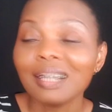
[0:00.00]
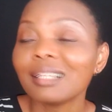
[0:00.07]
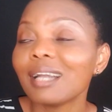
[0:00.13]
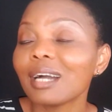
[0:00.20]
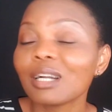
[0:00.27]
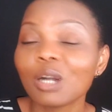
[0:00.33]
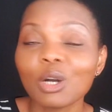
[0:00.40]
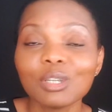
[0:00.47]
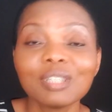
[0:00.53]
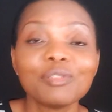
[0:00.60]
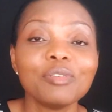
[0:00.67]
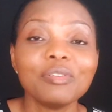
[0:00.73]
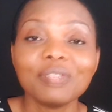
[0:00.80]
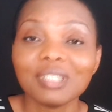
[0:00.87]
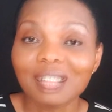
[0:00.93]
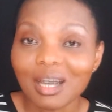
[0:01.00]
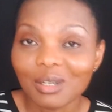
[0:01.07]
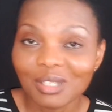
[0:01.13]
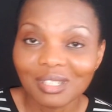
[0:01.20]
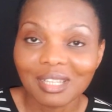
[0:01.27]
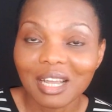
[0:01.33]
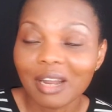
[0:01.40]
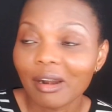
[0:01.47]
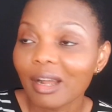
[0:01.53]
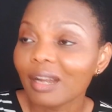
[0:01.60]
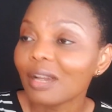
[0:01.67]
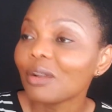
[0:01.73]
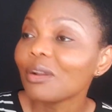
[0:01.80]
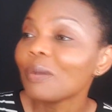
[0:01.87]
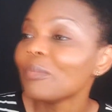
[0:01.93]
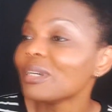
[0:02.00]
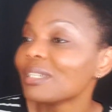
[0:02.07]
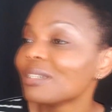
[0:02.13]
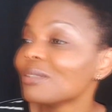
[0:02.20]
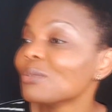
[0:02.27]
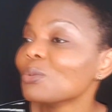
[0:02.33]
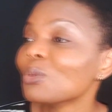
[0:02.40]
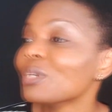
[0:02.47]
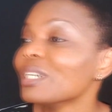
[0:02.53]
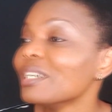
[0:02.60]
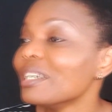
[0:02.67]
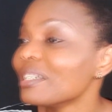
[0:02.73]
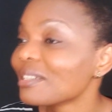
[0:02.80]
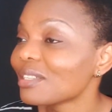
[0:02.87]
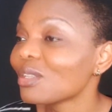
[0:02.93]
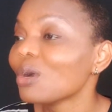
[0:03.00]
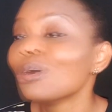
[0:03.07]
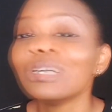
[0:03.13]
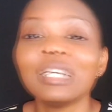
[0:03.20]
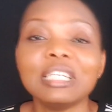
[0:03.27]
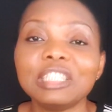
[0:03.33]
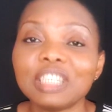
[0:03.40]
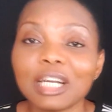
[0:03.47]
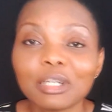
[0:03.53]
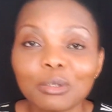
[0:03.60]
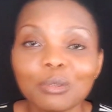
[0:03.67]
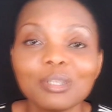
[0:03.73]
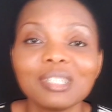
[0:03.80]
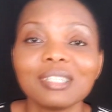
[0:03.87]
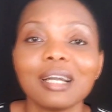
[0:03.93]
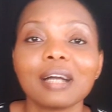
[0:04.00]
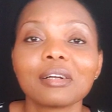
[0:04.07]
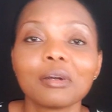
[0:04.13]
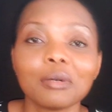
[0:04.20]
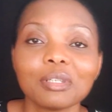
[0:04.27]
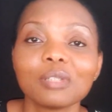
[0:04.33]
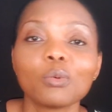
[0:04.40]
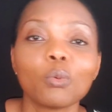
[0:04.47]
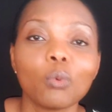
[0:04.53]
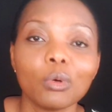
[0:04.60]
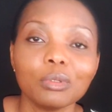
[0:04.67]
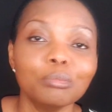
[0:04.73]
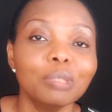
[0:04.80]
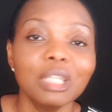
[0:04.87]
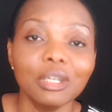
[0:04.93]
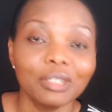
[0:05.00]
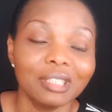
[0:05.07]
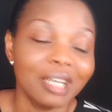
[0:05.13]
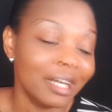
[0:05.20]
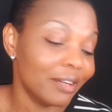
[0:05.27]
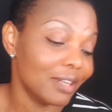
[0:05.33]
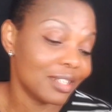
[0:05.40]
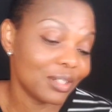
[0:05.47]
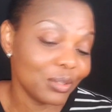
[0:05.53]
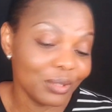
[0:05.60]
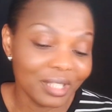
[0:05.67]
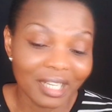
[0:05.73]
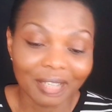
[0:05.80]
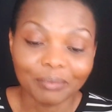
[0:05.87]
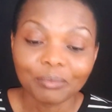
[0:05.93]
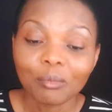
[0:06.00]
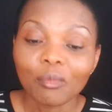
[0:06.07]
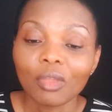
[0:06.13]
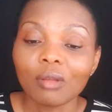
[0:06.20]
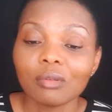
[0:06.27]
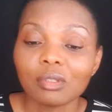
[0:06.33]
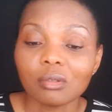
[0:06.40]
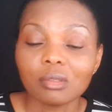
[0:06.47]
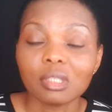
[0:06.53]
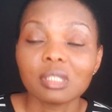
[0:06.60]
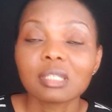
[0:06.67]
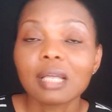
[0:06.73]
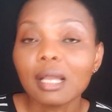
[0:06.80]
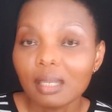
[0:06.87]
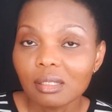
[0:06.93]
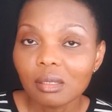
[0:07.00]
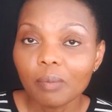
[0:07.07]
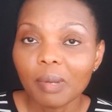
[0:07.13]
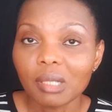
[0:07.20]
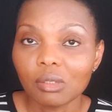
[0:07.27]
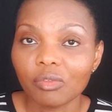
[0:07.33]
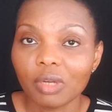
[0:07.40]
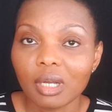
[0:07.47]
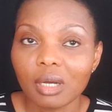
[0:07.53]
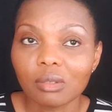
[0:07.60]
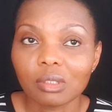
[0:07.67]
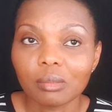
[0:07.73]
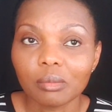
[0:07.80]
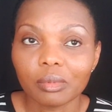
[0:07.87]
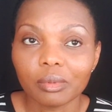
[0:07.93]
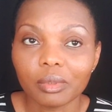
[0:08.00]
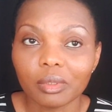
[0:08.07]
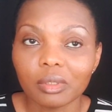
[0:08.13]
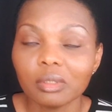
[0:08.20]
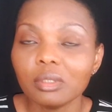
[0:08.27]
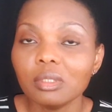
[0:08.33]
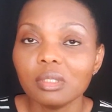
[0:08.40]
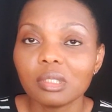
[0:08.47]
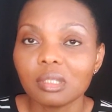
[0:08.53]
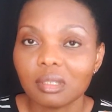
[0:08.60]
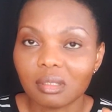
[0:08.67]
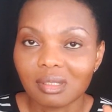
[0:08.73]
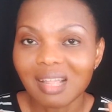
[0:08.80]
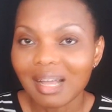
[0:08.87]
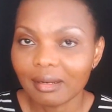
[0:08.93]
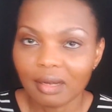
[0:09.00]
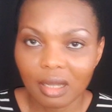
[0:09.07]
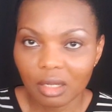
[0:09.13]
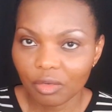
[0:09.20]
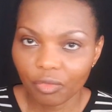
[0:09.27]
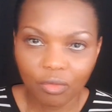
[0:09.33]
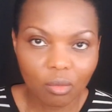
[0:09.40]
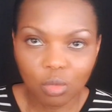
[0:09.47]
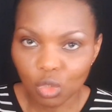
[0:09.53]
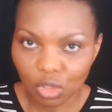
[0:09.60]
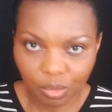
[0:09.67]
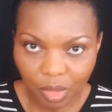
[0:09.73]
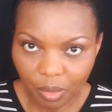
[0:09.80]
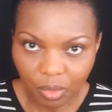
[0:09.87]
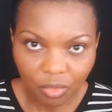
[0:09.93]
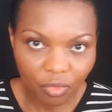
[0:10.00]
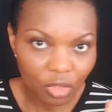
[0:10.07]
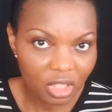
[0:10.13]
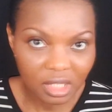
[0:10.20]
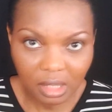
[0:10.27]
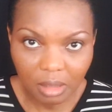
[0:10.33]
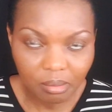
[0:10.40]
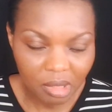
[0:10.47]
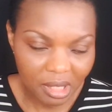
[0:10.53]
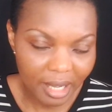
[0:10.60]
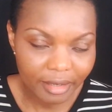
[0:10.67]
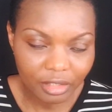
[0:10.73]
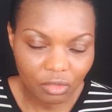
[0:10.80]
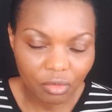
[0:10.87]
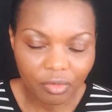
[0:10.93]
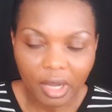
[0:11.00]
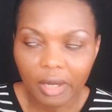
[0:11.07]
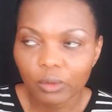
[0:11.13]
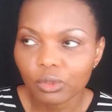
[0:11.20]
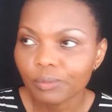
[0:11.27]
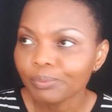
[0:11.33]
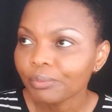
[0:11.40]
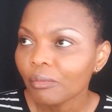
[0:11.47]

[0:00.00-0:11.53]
that costs 50,000 naira, and another person will install a jacuzzi that costs 1 million naira. So yeah, so the skeletal part of the house is standard for most people for the same size of house.